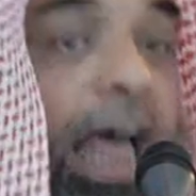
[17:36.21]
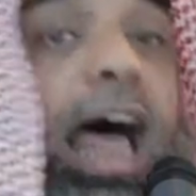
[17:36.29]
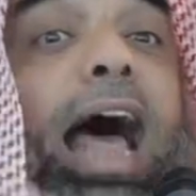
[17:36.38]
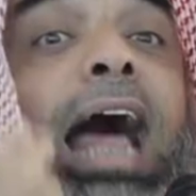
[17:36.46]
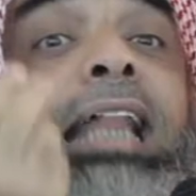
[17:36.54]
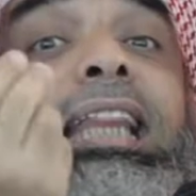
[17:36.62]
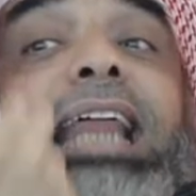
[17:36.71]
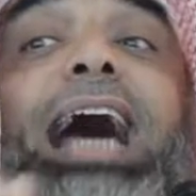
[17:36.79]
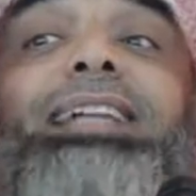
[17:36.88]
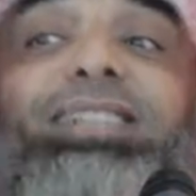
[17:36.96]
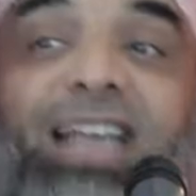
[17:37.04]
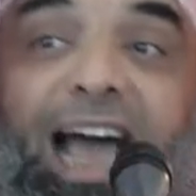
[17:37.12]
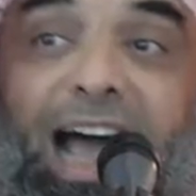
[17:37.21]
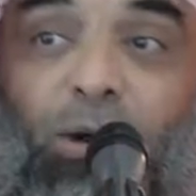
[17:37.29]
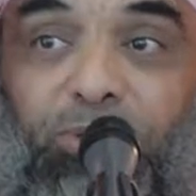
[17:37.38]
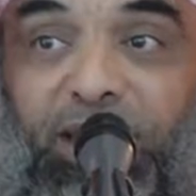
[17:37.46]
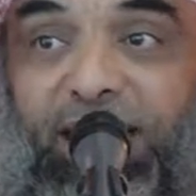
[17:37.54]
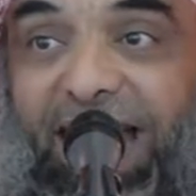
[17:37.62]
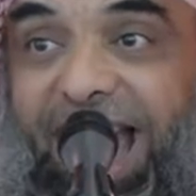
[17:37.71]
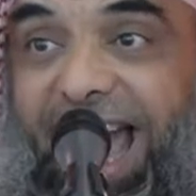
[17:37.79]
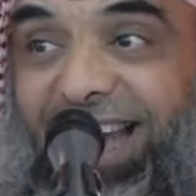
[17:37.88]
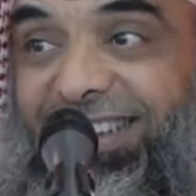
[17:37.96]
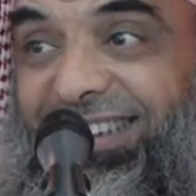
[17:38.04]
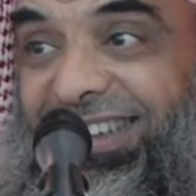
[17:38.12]
And that's how they
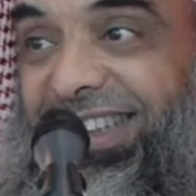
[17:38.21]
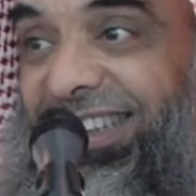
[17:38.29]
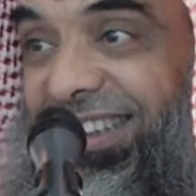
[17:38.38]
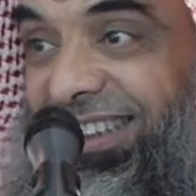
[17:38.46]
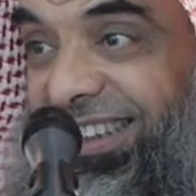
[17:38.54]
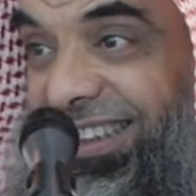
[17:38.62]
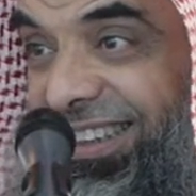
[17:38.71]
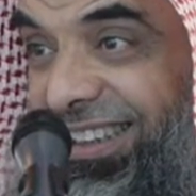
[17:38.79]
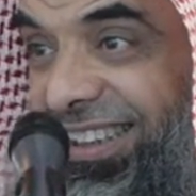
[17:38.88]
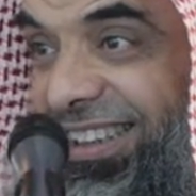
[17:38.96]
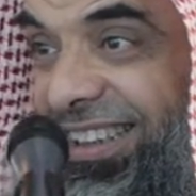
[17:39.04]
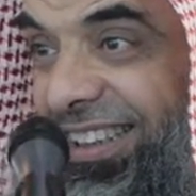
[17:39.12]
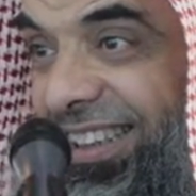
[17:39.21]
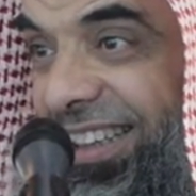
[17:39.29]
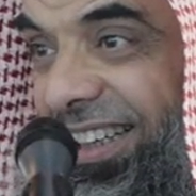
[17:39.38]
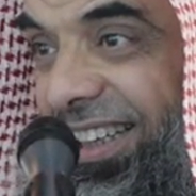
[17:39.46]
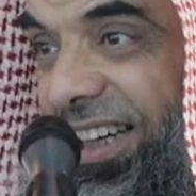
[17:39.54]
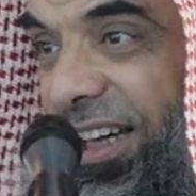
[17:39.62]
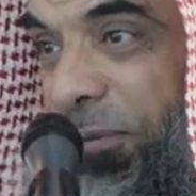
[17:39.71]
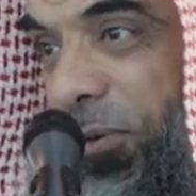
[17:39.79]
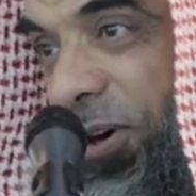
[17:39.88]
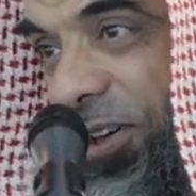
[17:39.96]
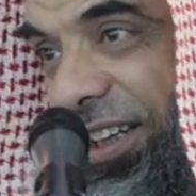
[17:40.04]
acted upon